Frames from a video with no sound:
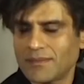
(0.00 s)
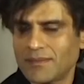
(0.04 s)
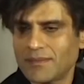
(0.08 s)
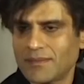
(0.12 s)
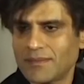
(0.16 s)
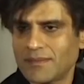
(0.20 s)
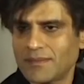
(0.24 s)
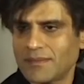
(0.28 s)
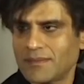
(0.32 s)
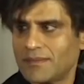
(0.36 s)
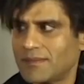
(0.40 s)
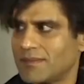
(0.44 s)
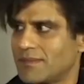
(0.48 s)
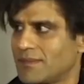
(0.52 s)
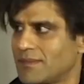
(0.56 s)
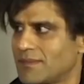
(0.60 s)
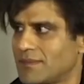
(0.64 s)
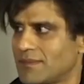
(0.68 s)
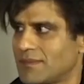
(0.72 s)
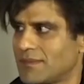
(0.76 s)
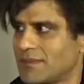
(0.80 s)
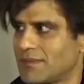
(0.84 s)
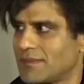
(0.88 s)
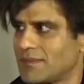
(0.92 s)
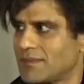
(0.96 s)

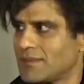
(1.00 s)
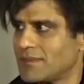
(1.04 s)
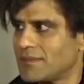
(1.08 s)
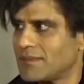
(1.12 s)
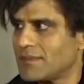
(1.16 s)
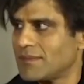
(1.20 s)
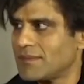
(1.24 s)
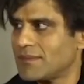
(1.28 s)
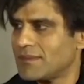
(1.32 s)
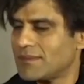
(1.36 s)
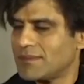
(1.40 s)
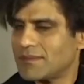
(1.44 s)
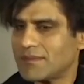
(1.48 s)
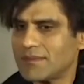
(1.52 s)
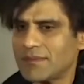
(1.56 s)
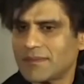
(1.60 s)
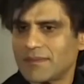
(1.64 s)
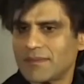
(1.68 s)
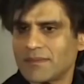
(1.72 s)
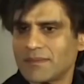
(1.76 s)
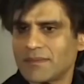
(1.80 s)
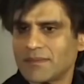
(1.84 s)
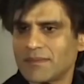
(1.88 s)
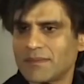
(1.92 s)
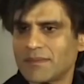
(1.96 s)

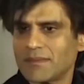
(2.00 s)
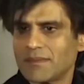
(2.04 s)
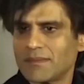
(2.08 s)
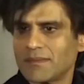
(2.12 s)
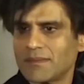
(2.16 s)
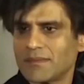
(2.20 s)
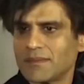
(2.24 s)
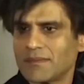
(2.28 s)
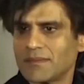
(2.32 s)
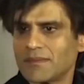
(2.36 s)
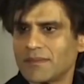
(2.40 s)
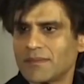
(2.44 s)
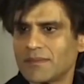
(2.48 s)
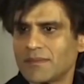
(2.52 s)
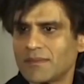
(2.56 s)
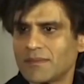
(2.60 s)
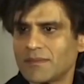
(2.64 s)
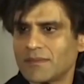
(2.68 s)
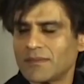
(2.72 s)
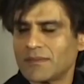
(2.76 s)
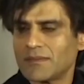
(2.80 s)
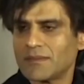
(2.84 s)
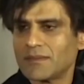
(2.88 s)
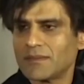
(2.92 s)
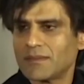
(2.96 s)

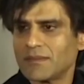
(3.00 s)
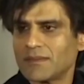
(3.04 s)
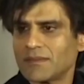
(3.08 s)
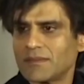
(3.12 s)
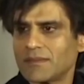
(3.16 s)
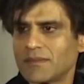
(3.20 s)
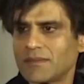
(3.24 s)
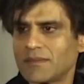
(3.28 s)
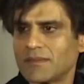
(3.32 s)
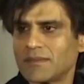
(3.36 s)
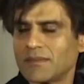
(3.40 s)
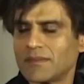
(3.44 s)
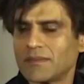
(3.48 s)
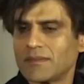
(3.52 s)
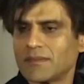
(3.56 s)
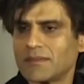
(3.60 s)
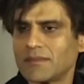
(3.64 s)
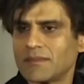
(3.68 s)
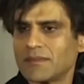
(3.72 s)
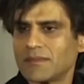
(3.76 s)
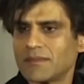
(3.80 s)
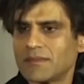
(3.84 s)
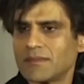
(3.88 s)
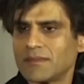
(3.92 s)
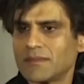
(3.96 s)

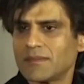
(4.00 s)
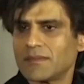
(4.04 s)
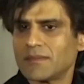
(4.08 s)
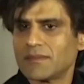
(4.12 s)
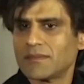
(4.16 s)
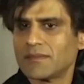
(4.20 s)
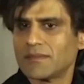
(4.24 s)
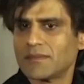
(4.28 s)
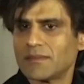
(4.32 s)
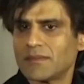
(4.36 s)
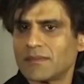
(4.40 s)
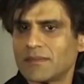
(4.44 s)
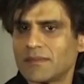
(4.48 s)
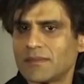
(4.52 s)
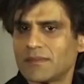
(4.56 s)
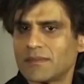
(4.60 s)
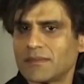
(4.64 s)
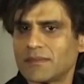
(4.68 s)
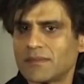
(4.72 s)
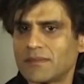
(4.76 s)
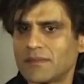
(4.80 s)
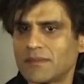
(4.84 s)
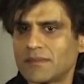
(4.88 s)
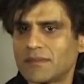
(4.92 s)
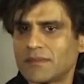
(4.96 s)

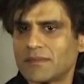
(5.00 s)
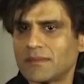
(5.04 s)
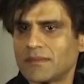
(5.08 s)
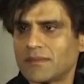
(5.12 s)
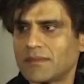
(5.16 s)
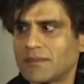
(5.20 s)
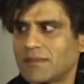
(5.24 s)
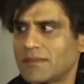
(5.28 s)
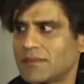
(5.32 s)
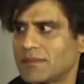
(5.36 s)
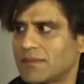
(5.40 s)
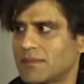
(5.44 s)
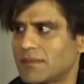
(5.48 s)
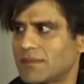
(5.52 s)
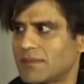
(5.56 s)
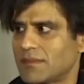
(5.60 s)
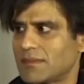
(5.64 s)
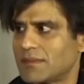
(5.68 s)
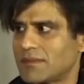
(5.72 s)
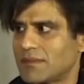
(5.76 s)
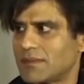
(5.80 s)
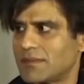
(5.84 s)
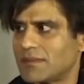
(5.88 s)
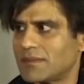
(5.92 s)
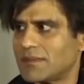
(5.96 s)

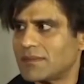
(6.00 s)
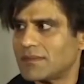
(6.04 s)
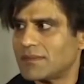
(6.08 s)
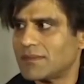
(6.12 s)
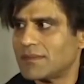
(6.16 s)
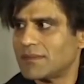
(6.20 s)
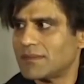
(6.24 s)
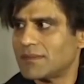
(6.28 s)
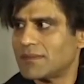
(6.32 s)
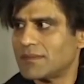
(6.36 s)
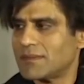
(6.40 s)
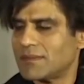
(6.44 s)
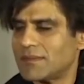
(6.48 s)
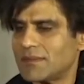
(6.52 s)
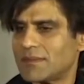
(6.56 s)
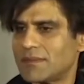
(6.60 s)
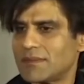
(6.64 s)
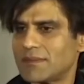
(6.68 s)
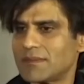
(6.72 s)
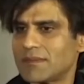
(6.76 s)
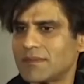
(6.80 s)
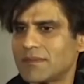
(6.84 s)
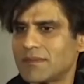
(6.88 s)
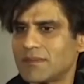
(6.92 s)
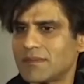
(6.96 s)

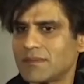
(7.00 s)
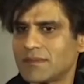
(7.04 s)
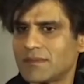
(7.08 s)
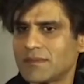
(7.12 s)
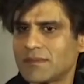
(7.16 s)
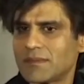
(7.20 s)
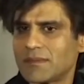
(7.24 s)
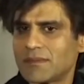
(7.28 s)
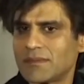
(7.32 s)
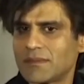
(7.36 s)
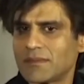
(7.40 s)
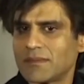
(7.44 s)
(silent)